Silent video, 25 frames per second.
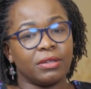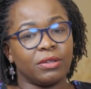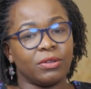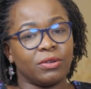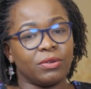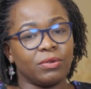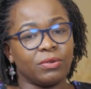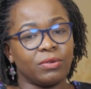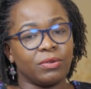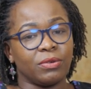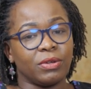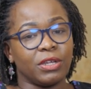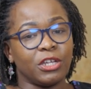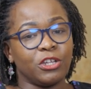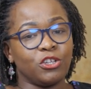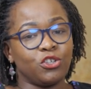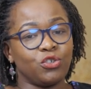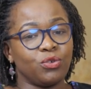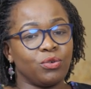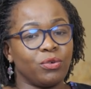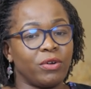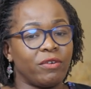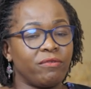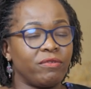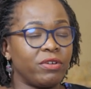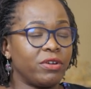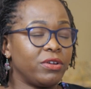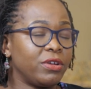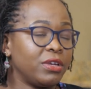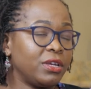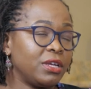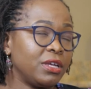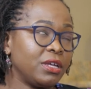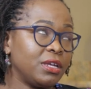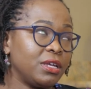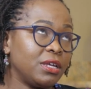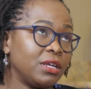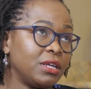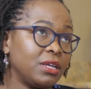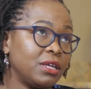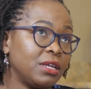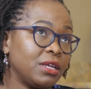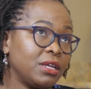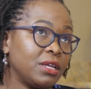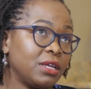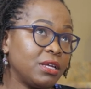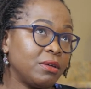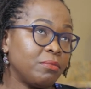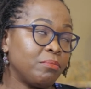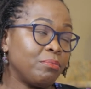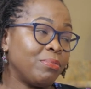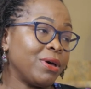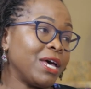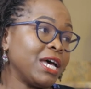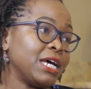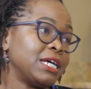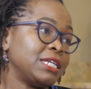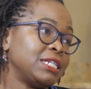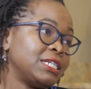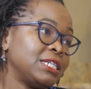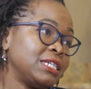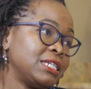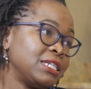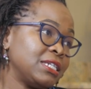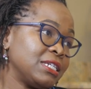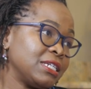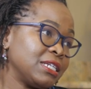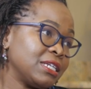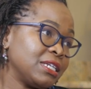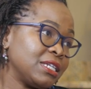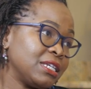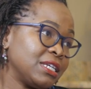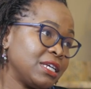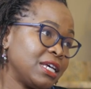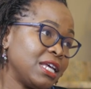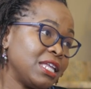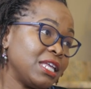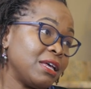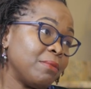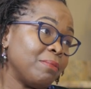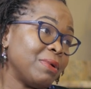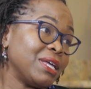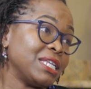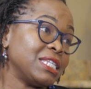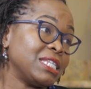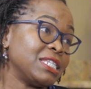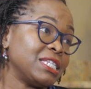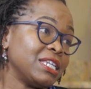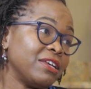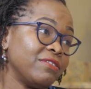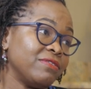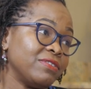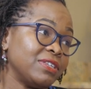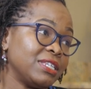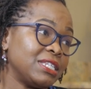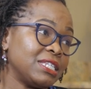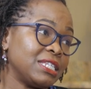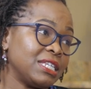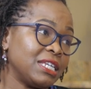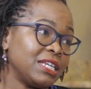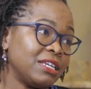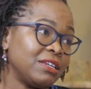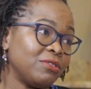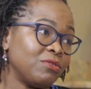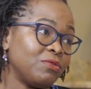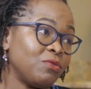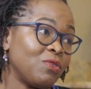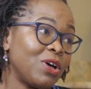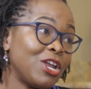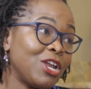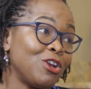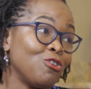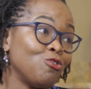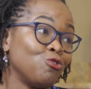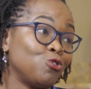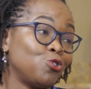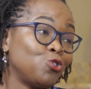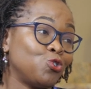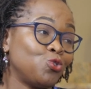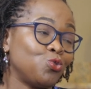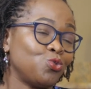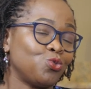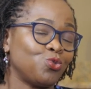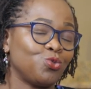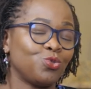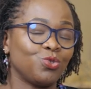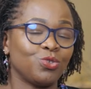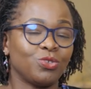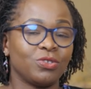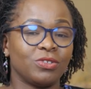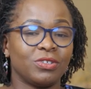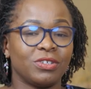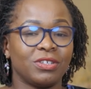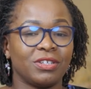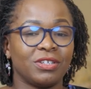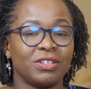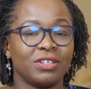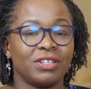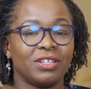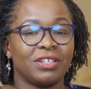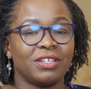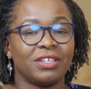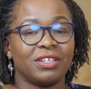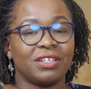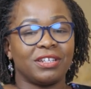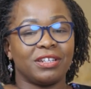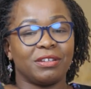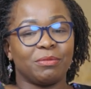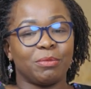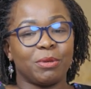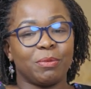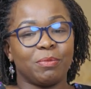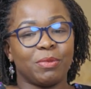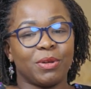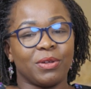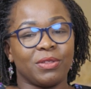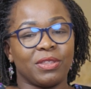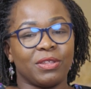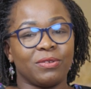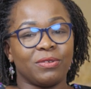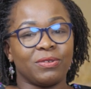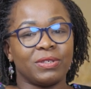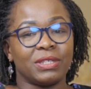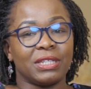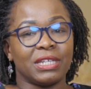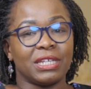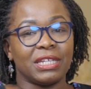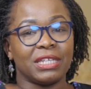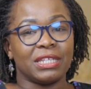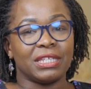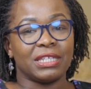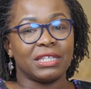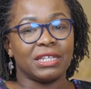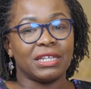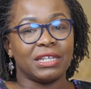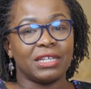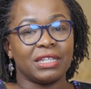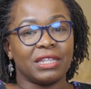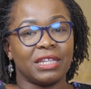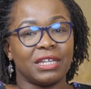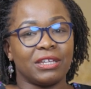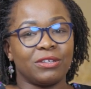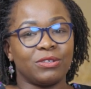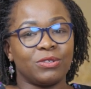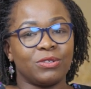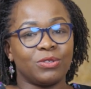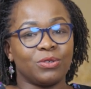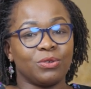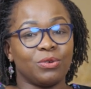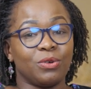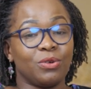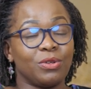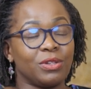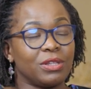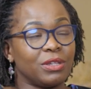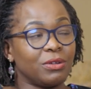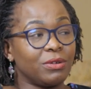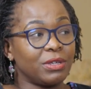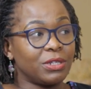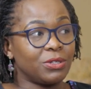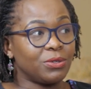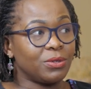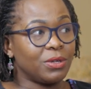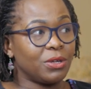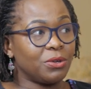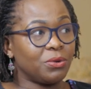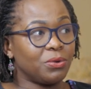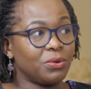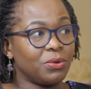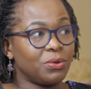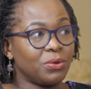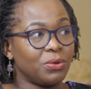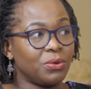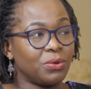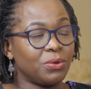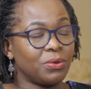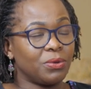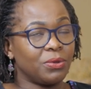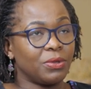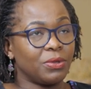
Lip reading: you know, into a very packed Kenya bus service, 102. Remember those days, they used to go all the way to Kikuyu.